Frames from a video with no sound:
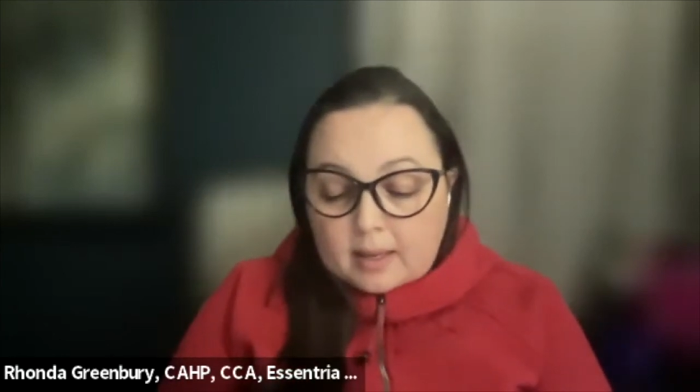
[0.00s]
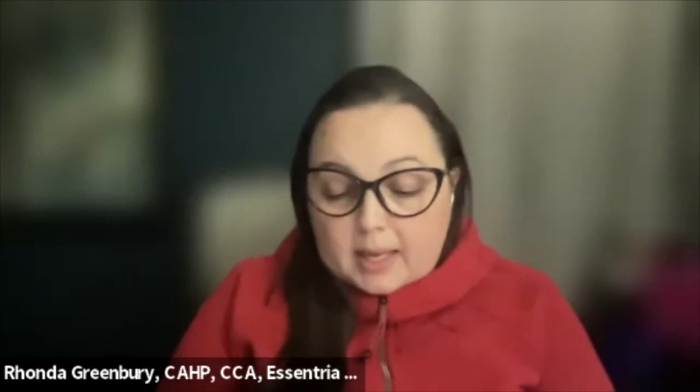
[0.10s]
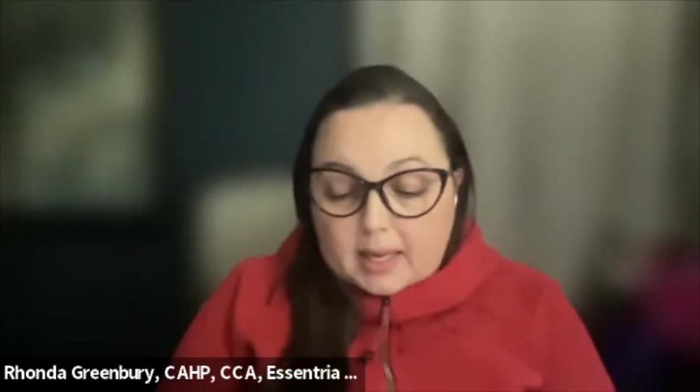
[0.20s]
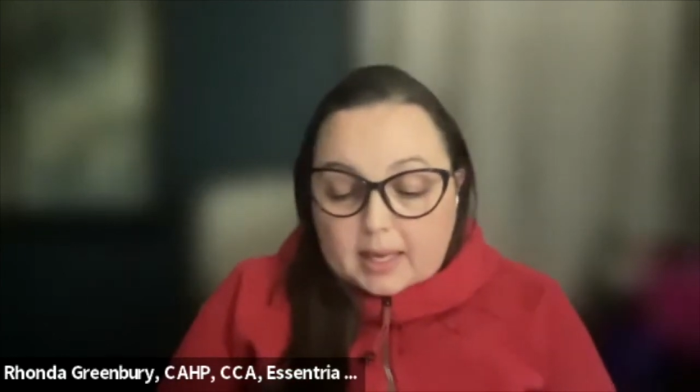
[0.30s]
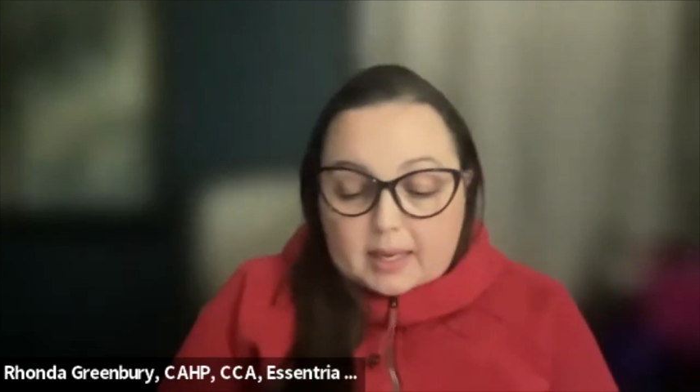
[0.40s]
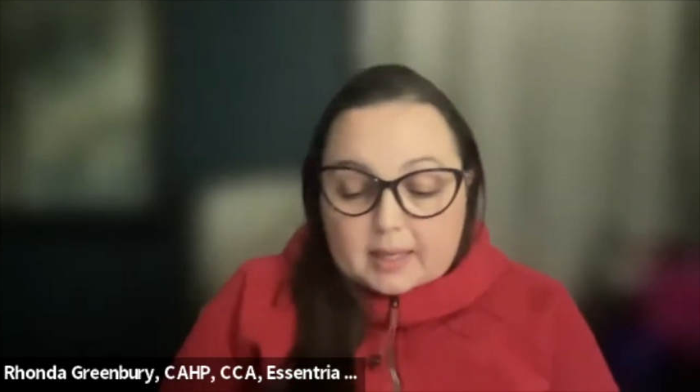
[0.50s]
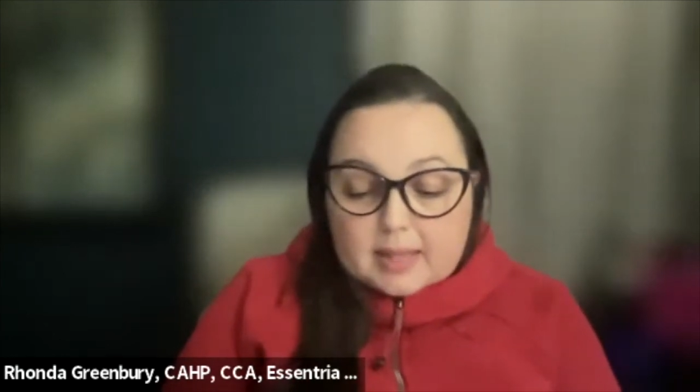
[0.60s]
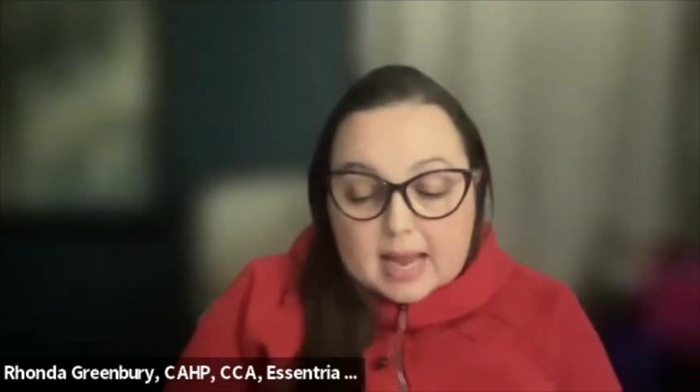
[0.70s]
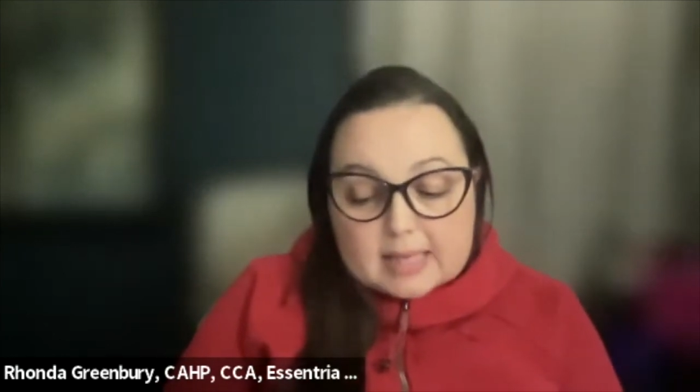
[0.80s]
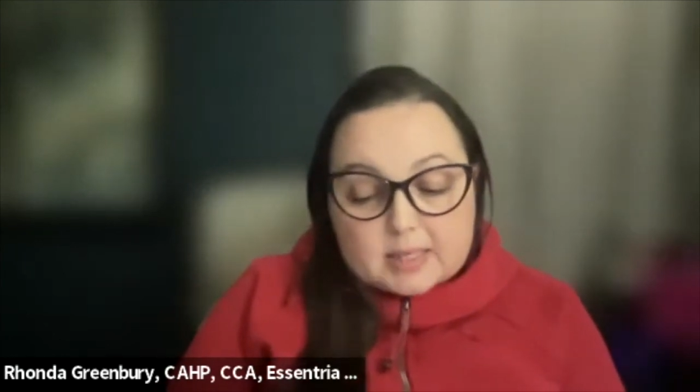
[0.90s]
And
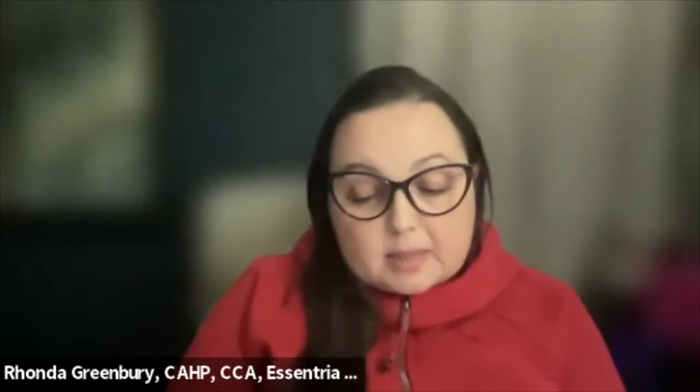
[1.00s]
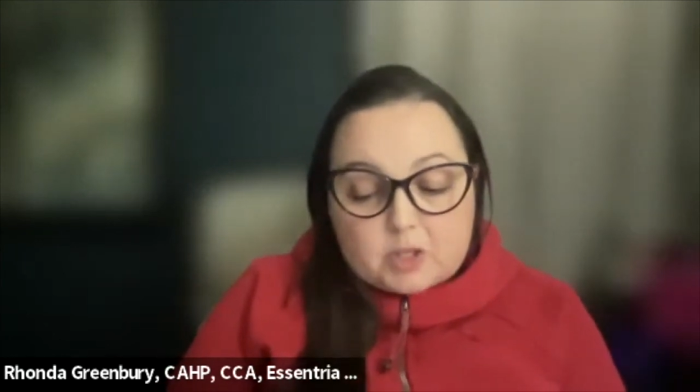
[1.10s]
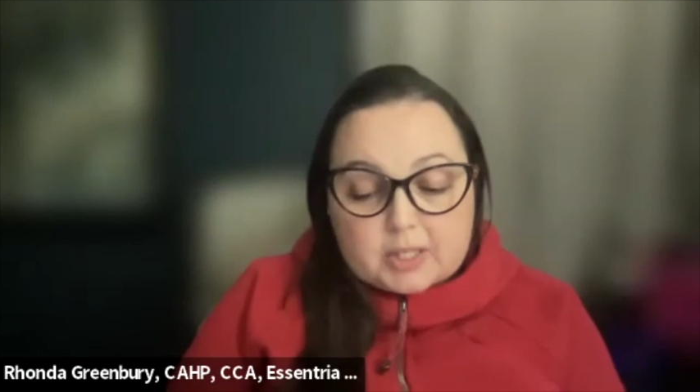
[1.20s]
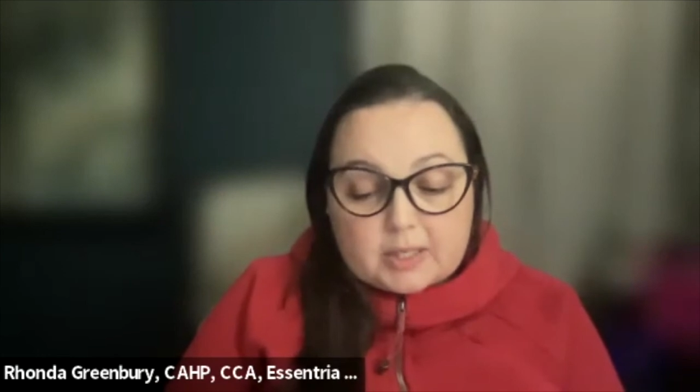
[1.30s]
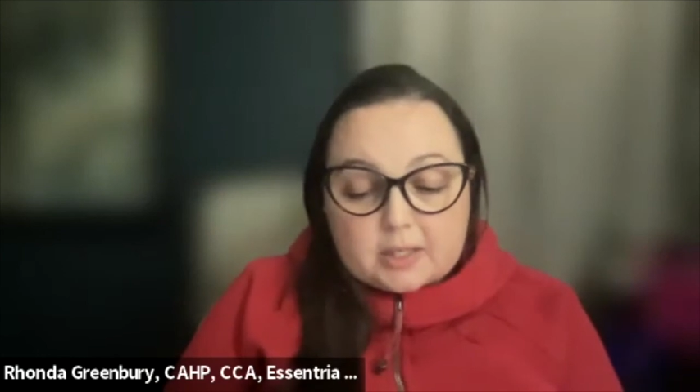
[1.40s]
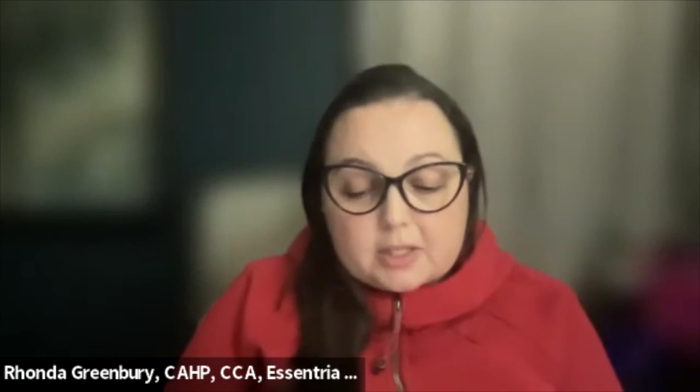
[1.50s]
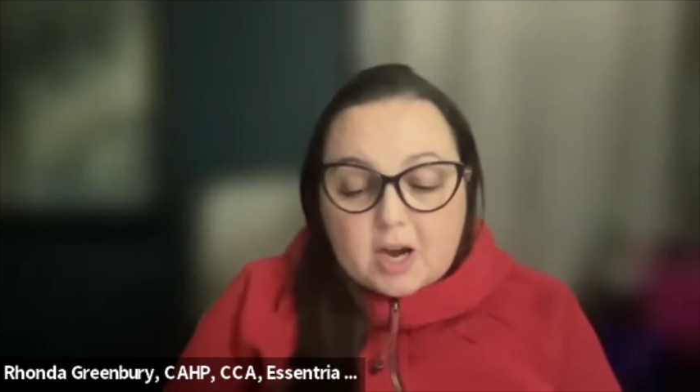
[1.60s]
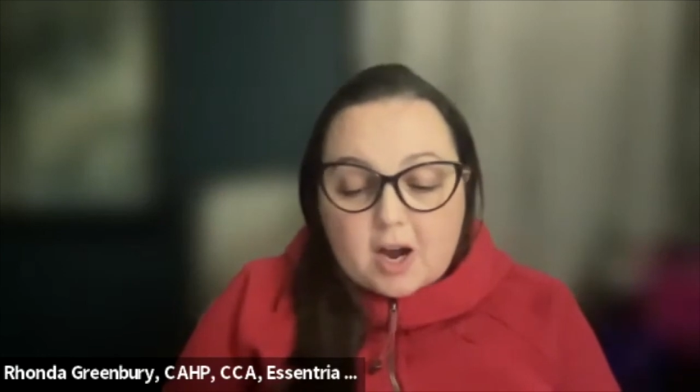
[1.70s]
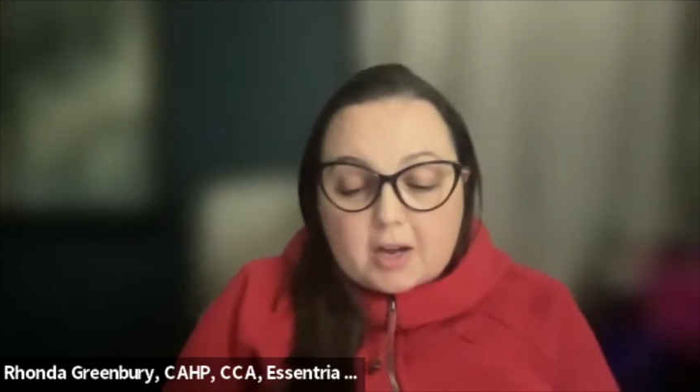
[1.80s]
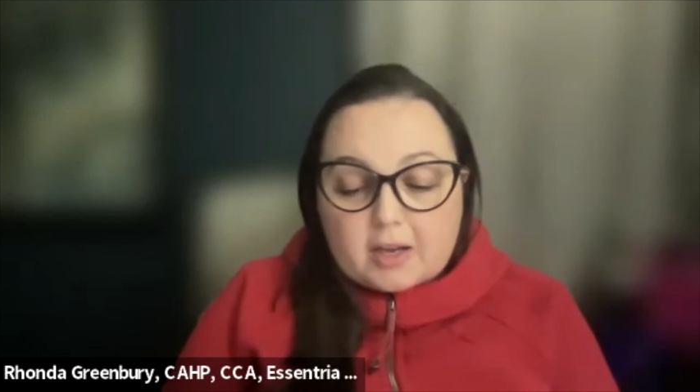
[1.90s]
last, I'm just going to
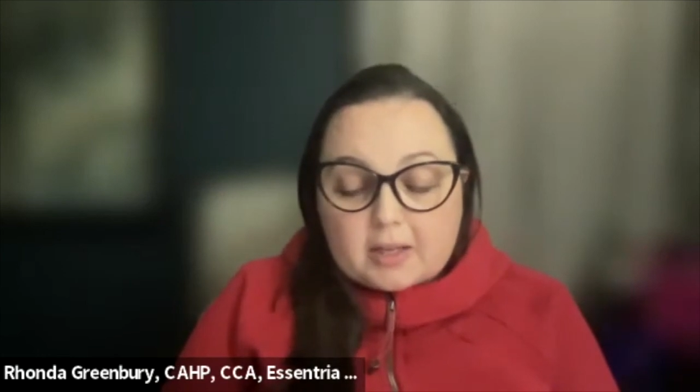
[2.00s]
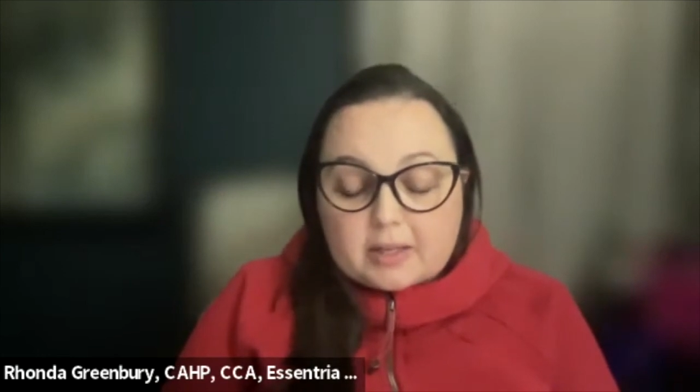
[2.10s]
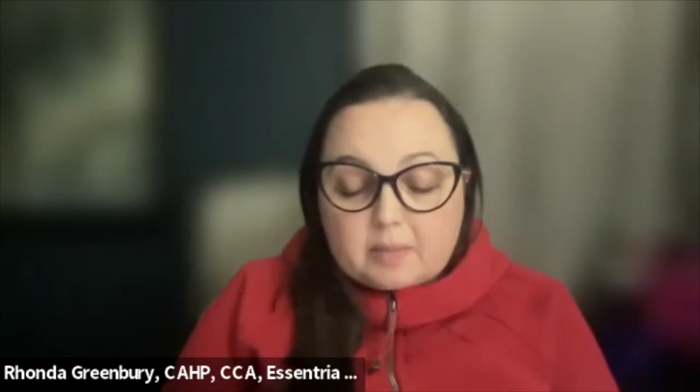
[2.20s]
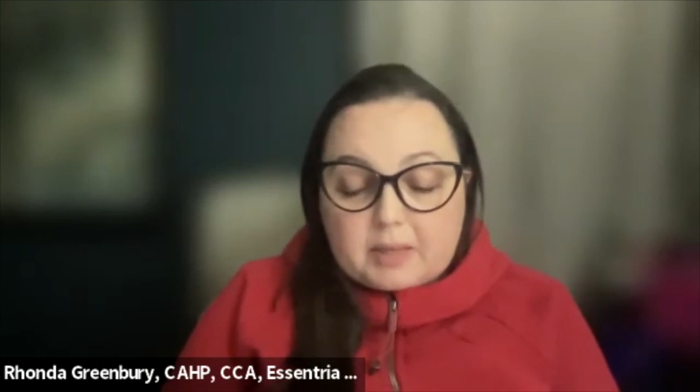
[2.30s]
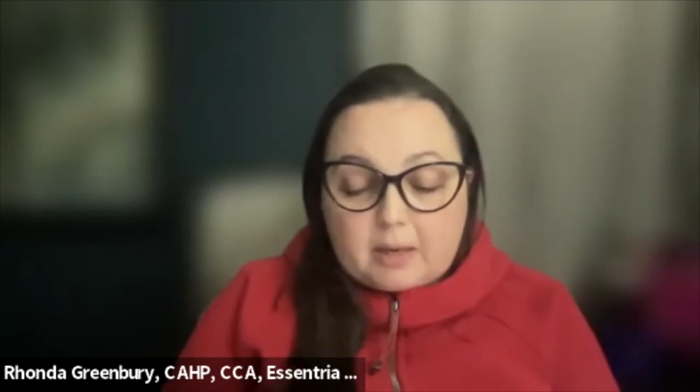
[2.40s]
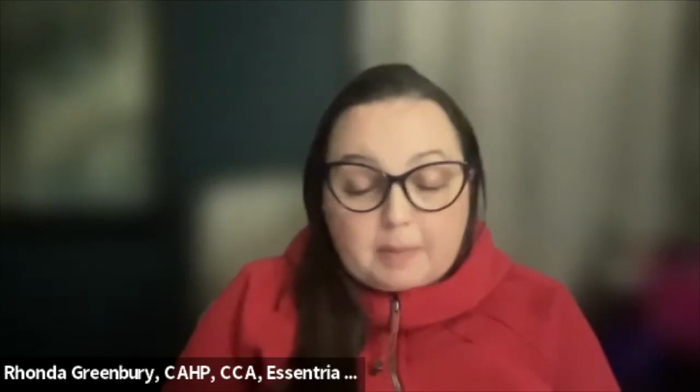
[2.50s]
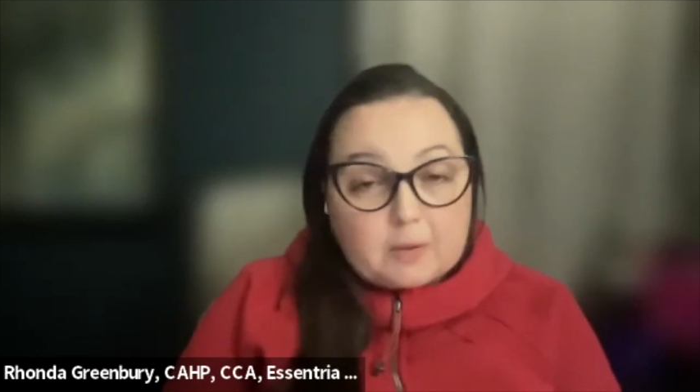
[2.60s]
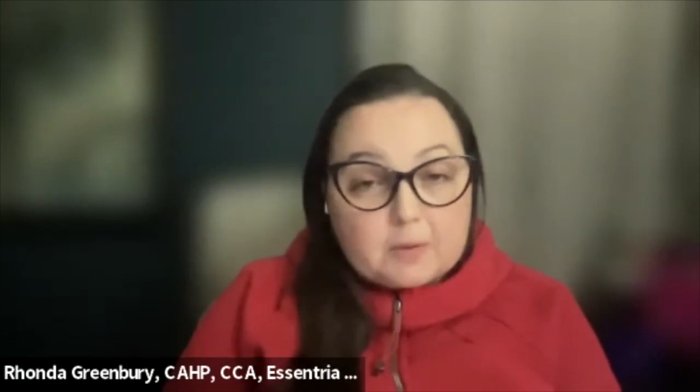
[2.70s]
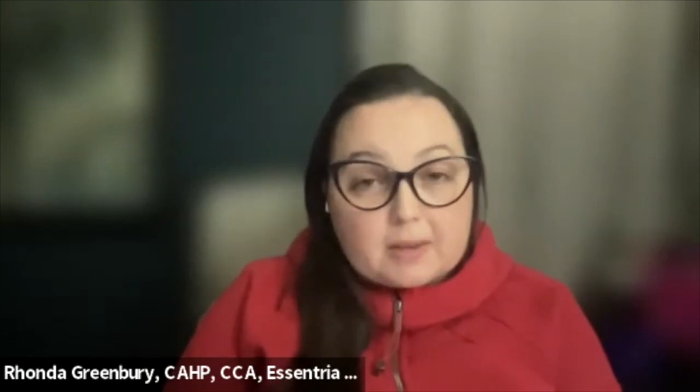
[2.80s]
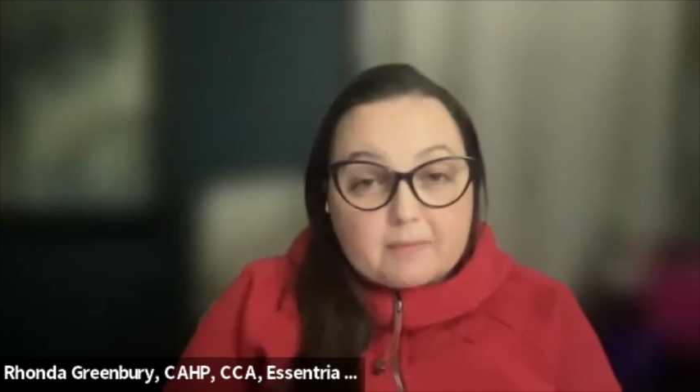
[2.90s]
talk a little bit
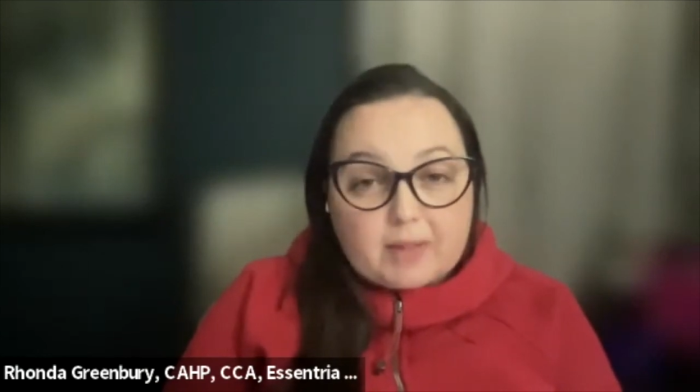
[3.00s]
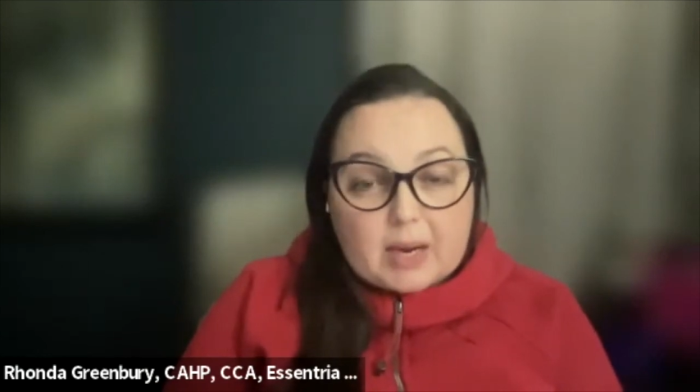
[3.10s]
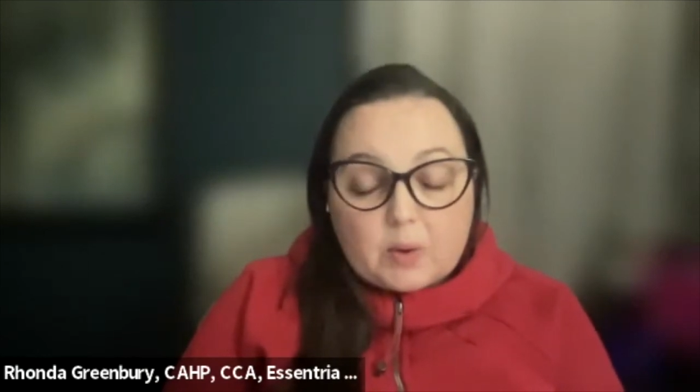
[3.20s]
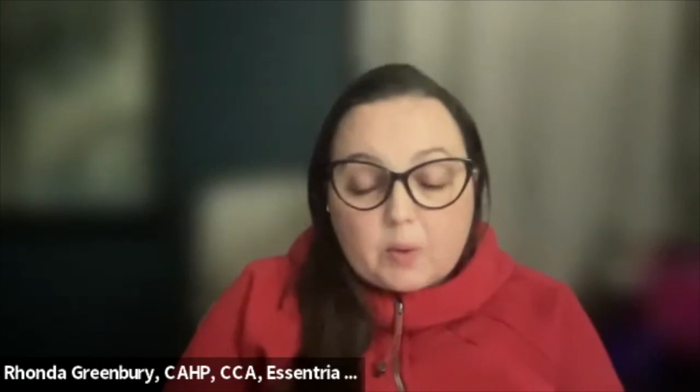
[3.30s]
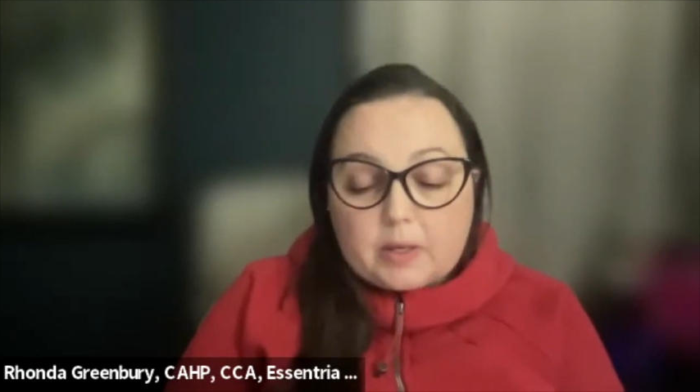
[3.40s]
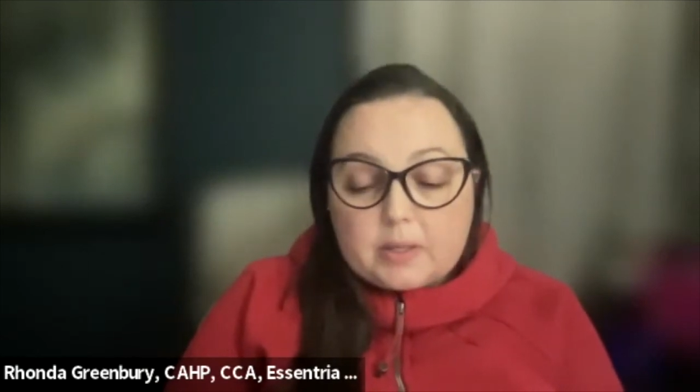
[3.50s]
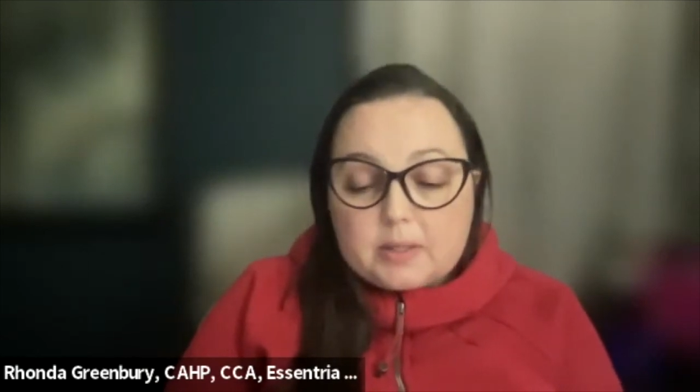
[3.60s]
about sunflower oil.